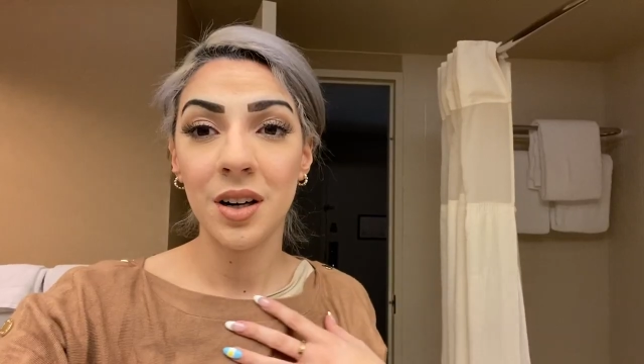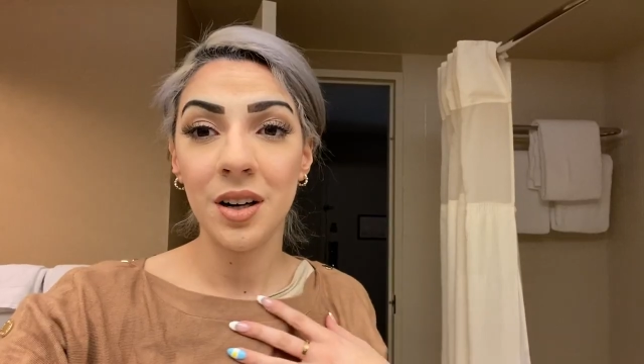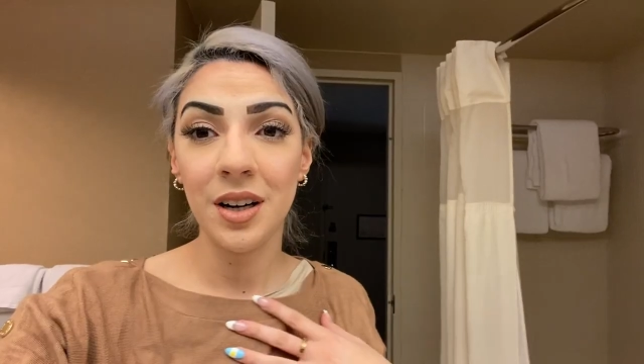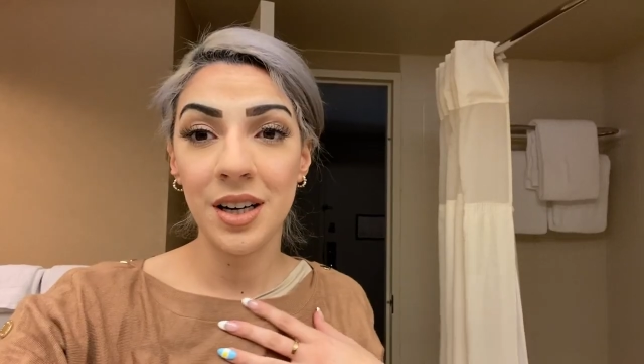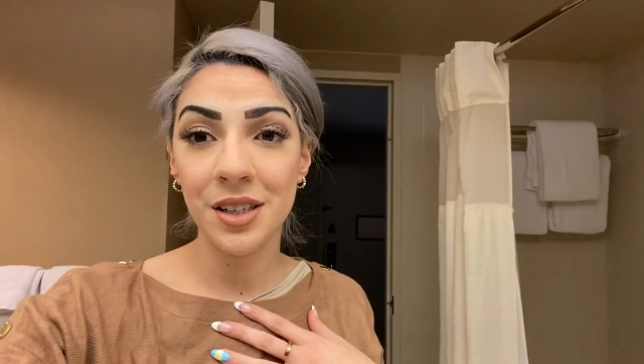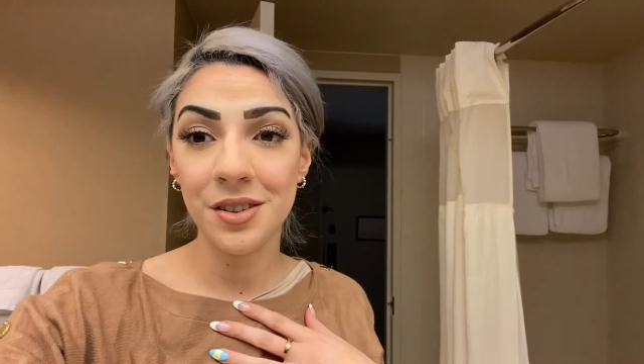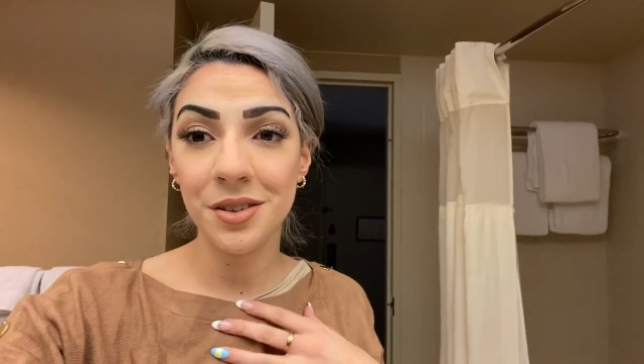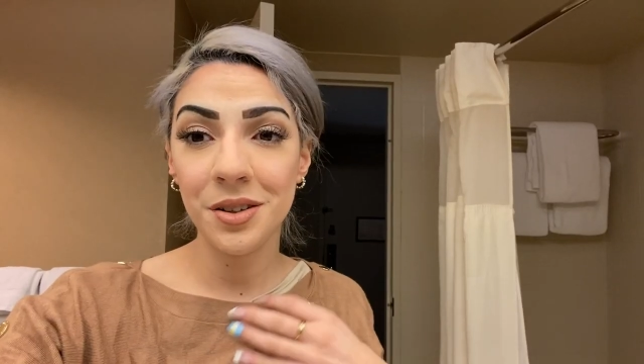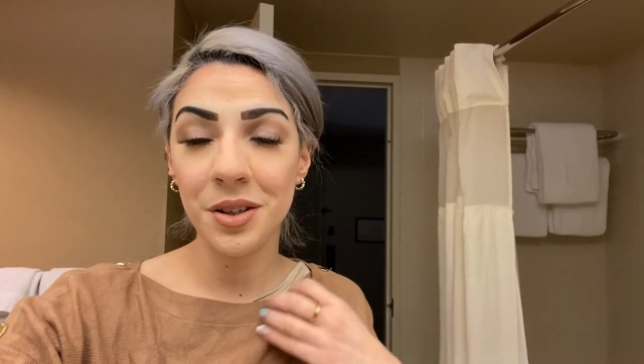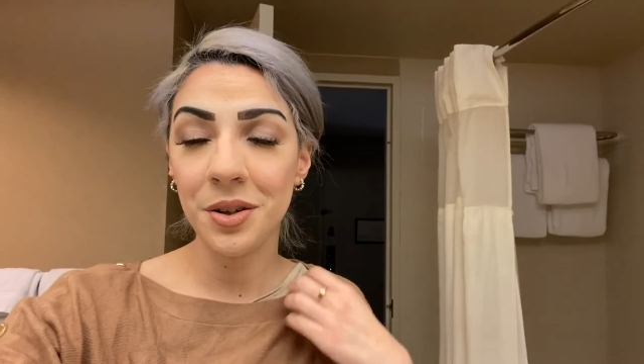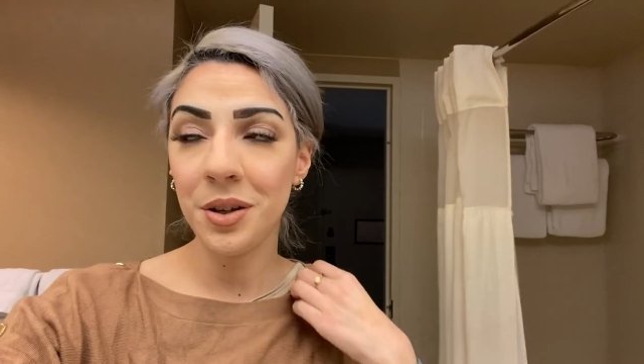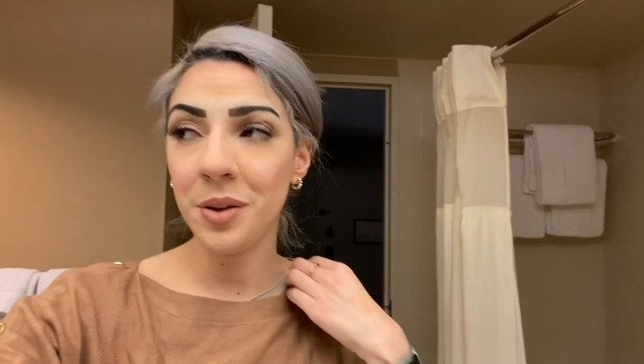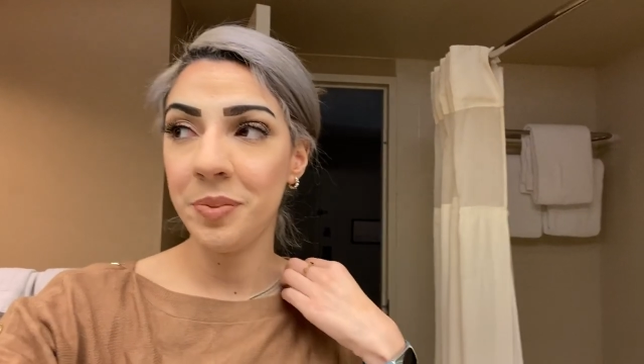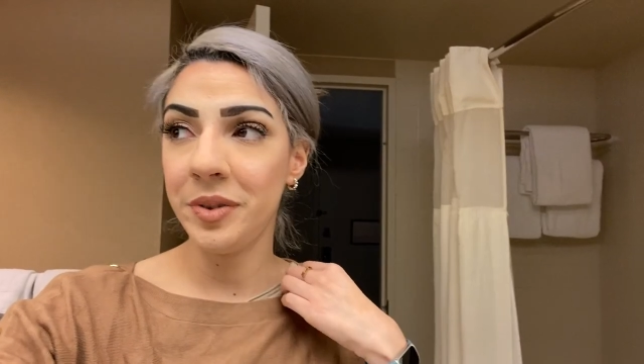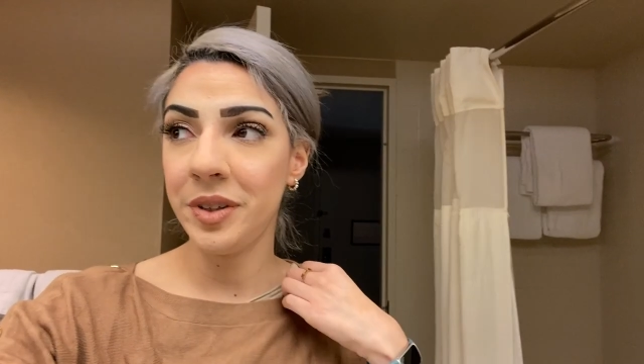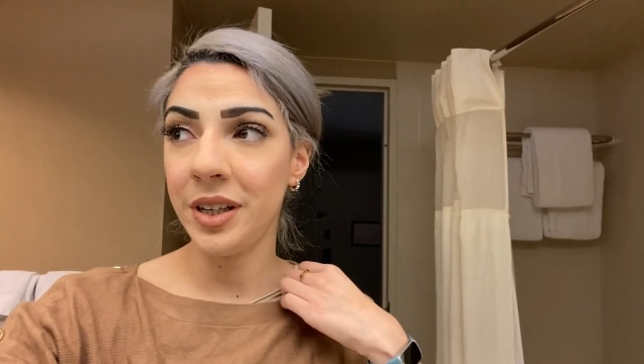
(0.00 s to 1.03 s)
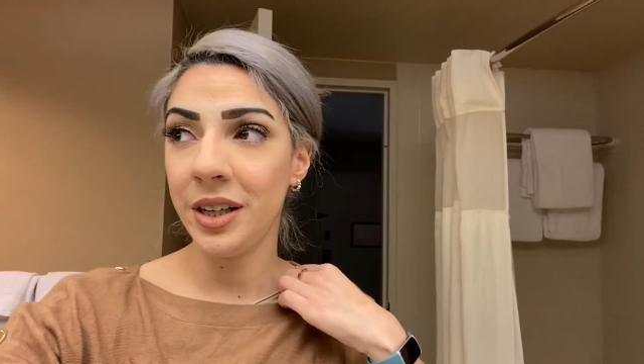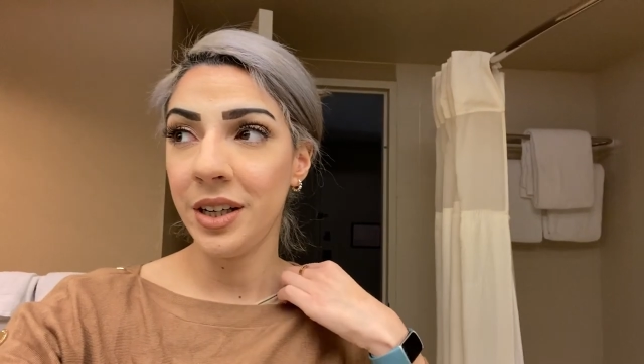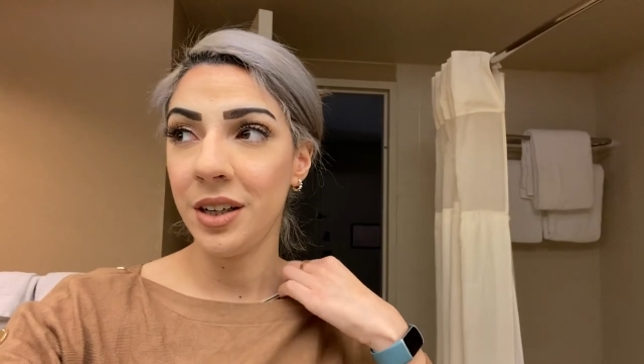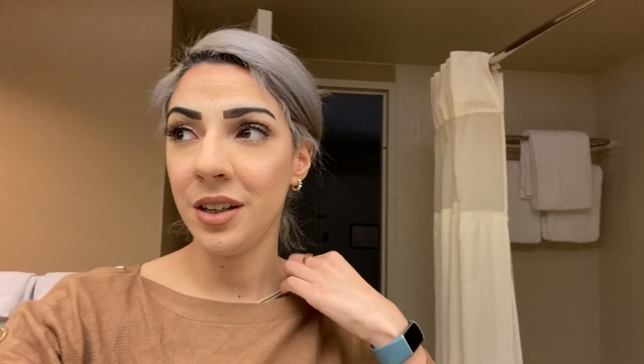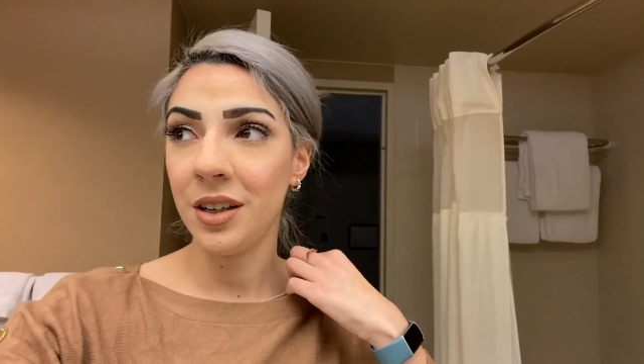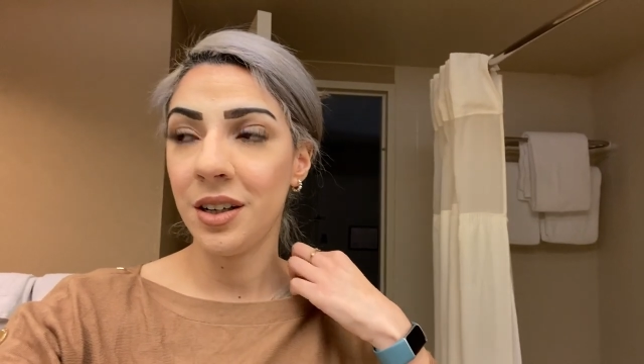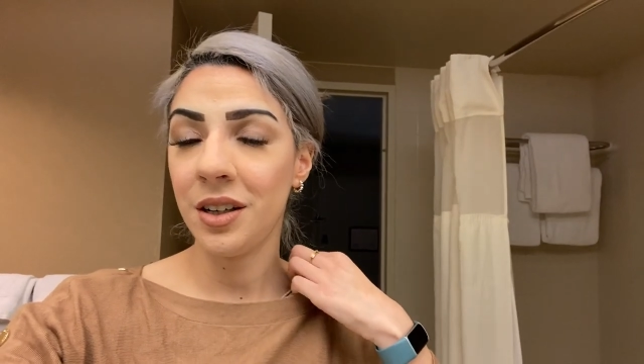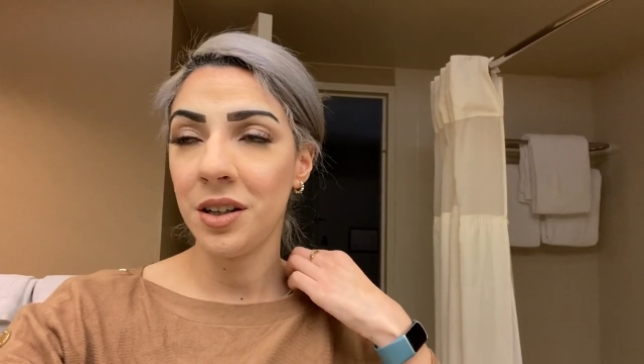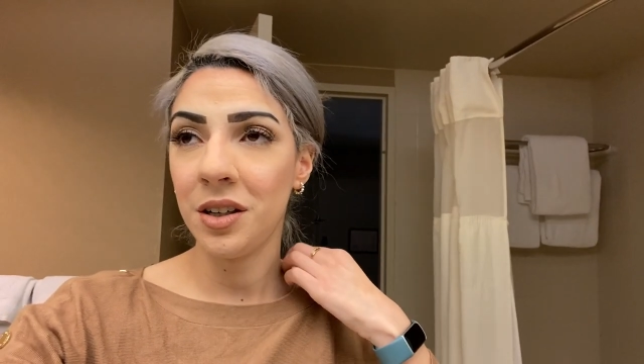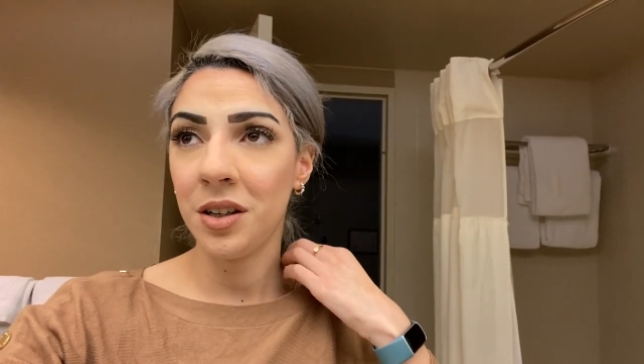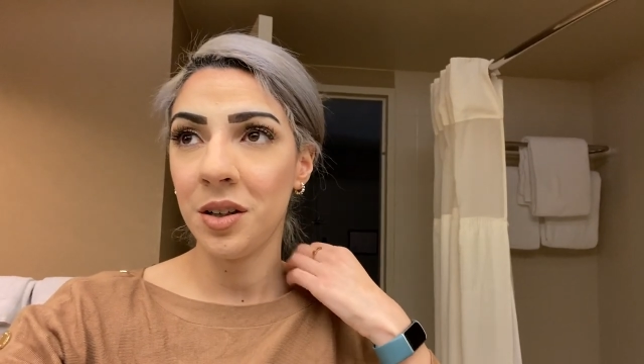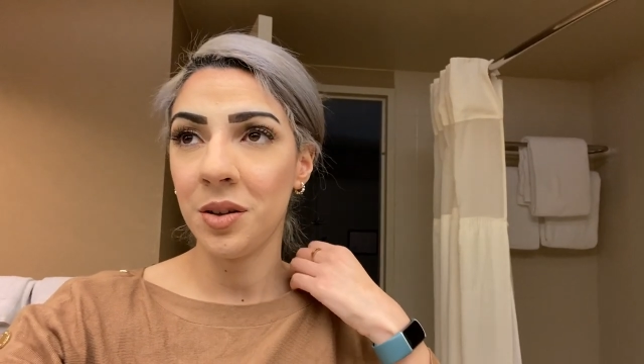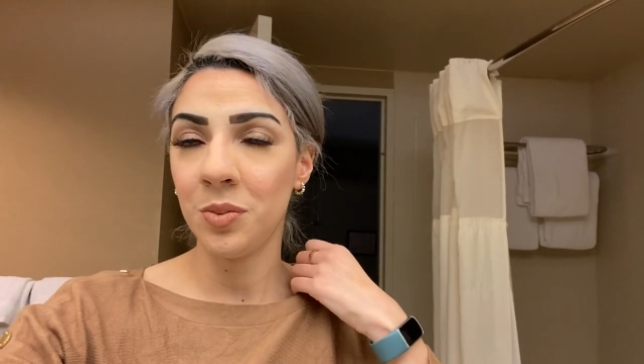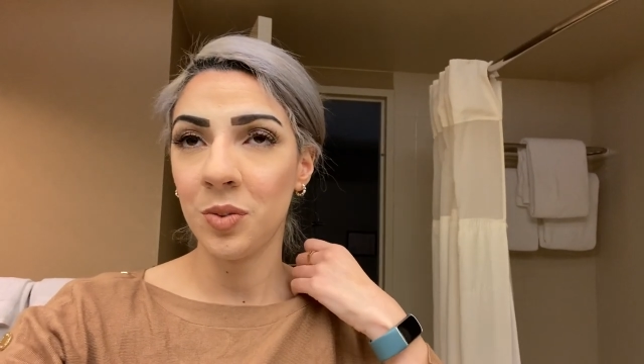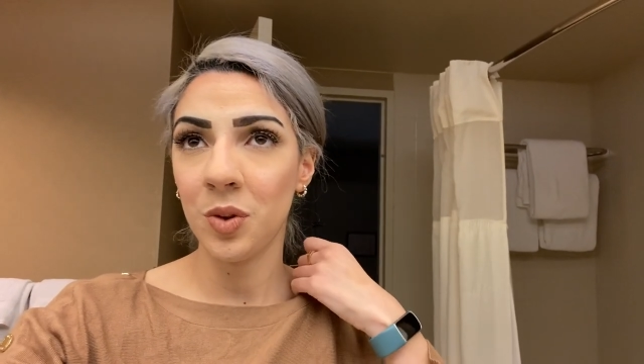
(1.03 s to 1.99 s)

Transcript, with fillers: All right, so a little update. Um,